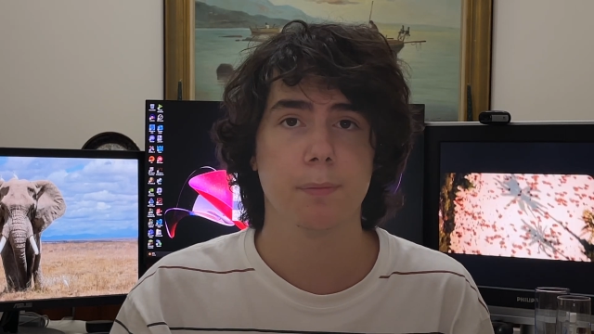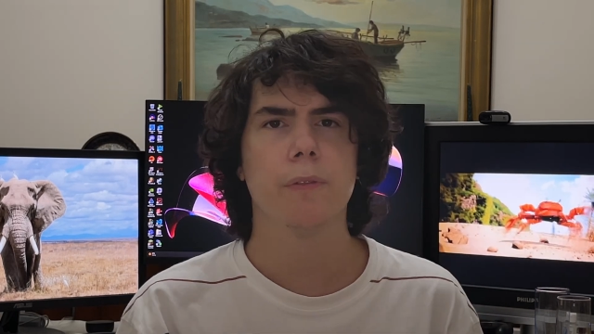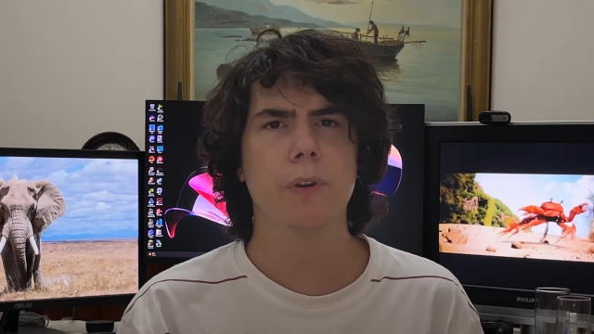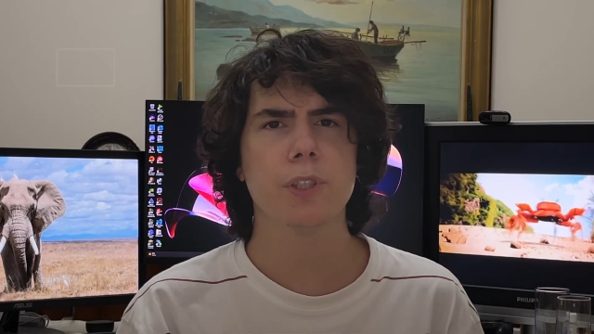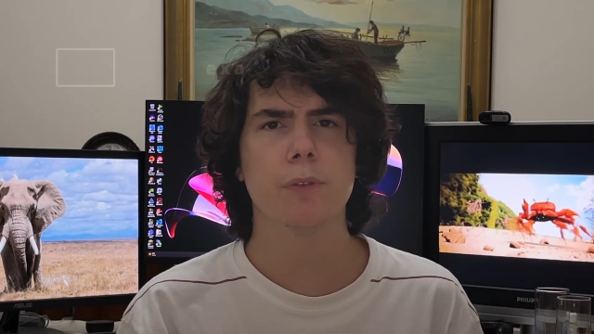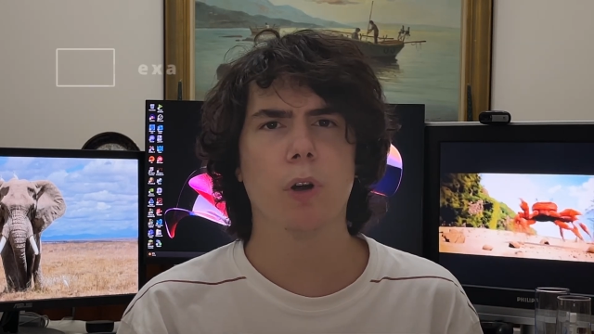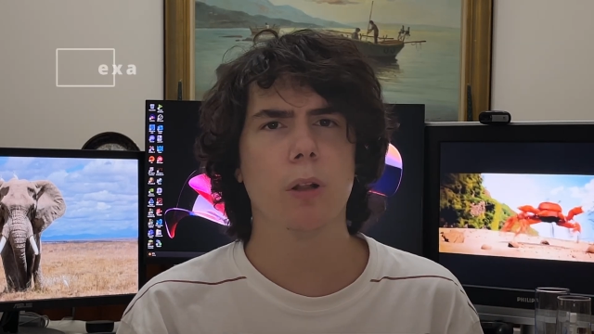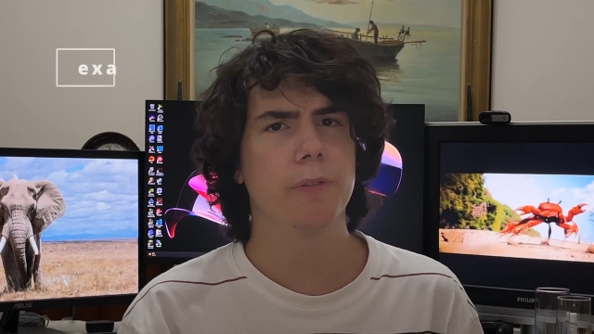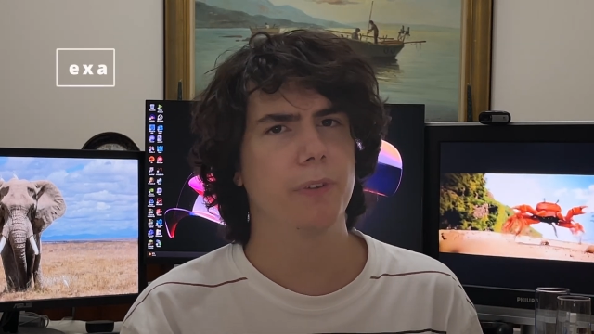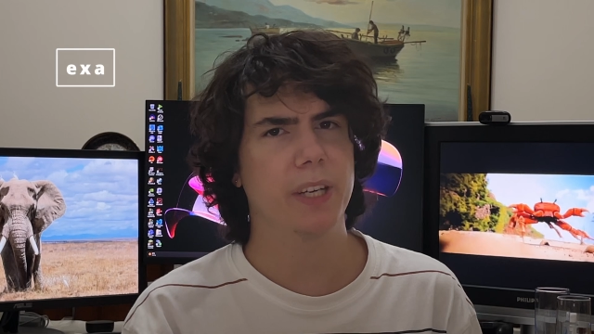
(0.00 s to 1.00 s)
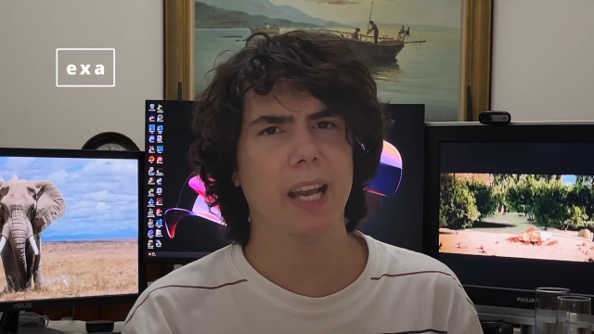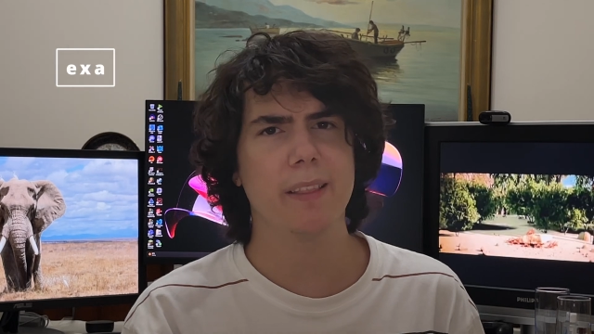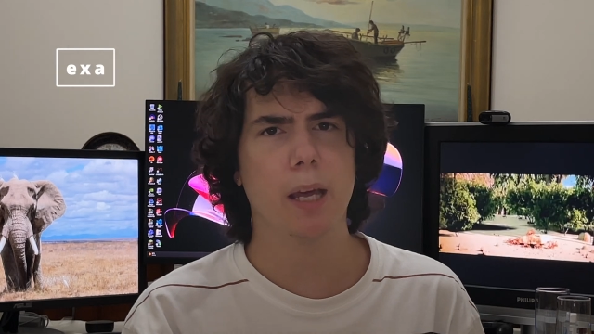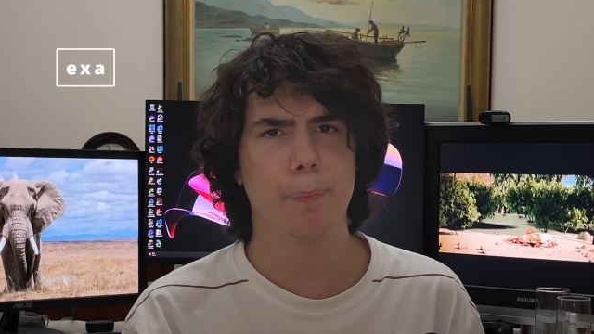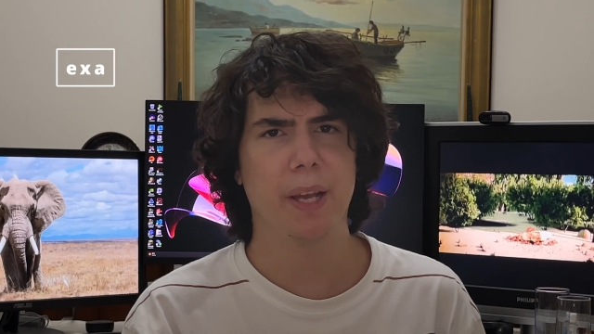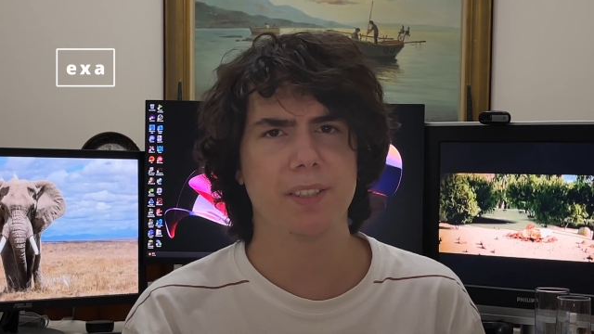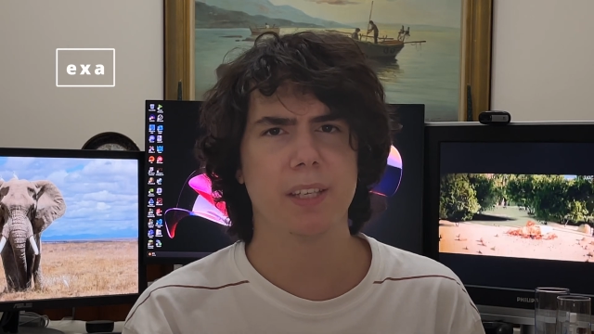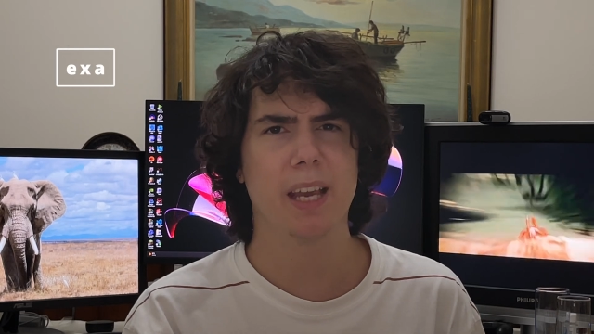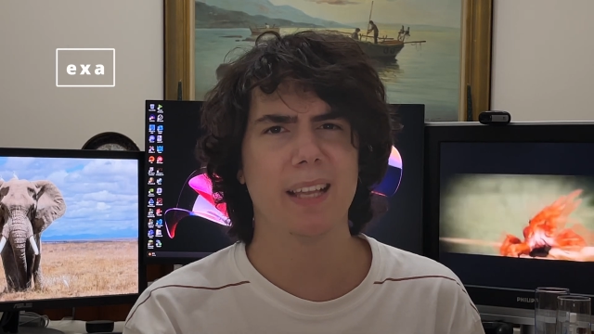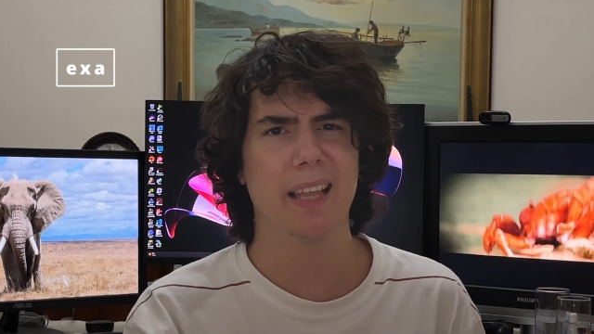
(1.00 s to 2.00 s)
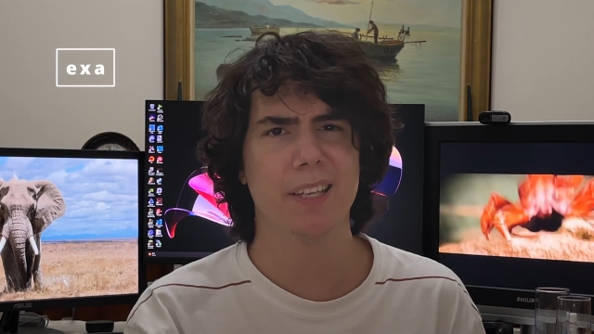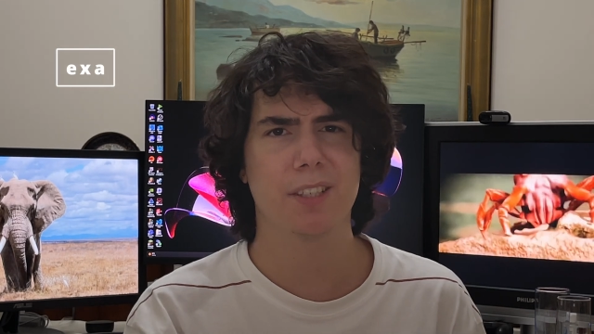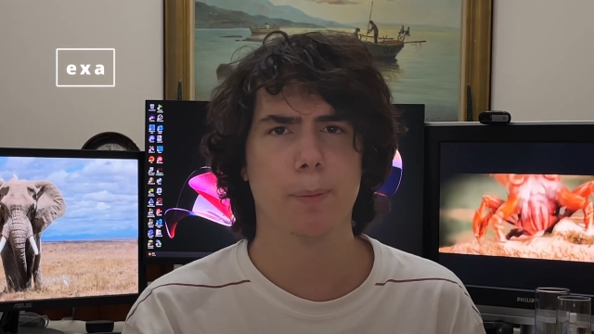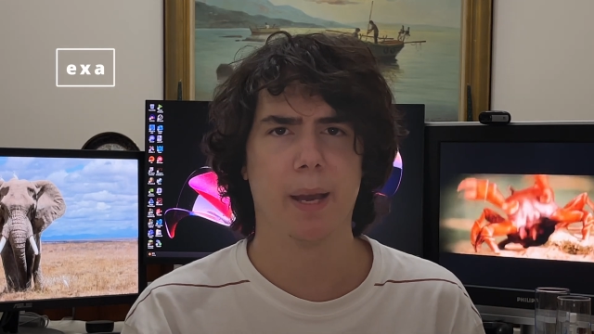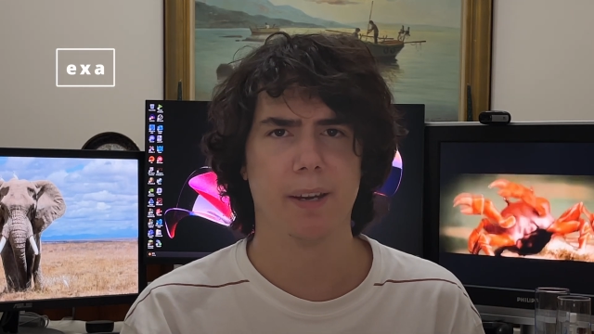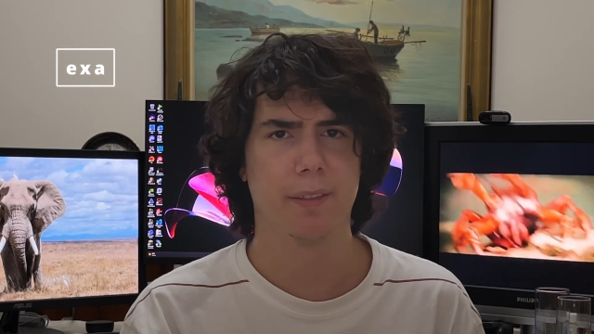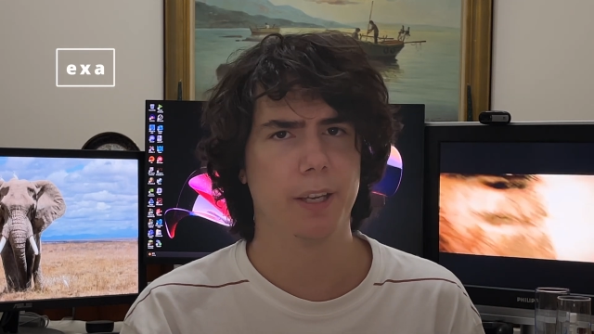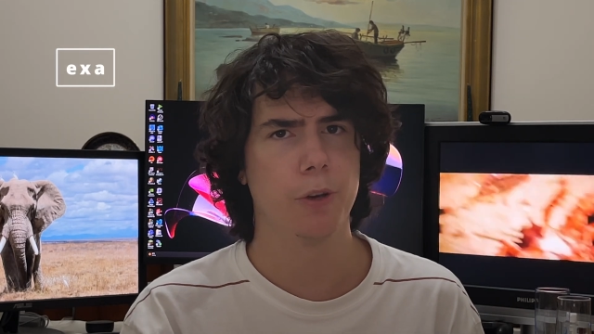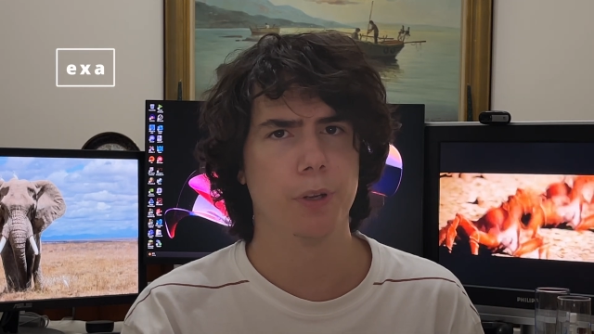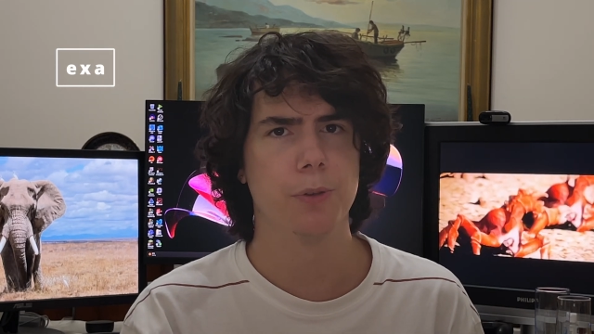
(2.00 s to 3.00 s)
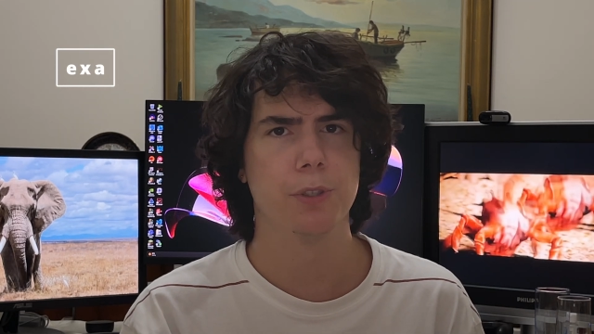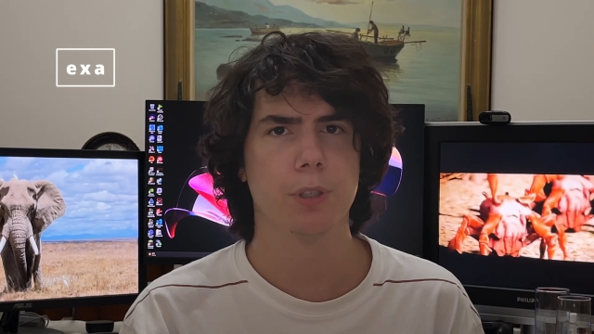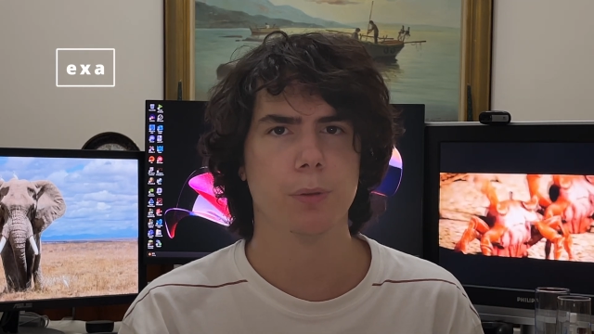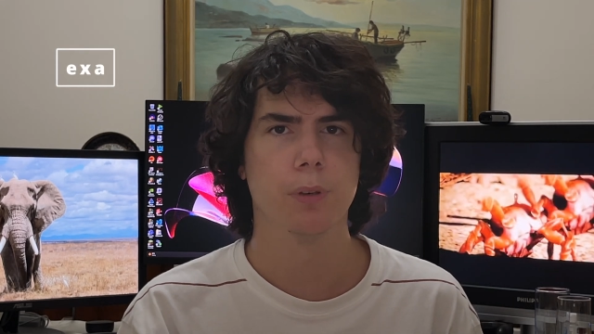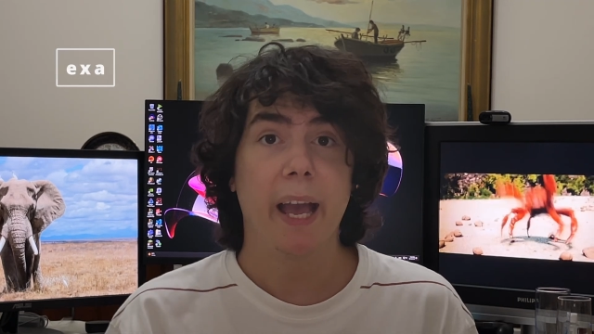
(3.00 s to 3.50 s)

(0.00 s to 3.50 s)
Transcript: First of all, forget that pesky ls command that you're used to.